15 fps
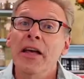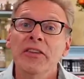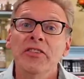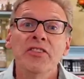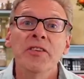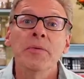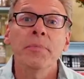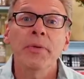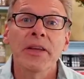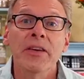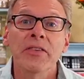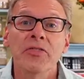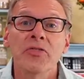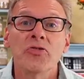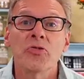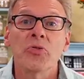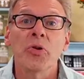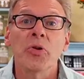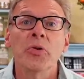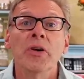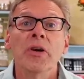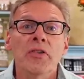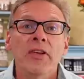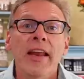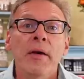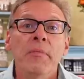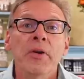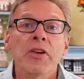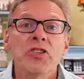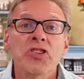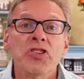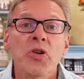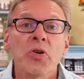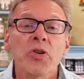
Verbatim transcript: Simply isn't true. Today I'm going to show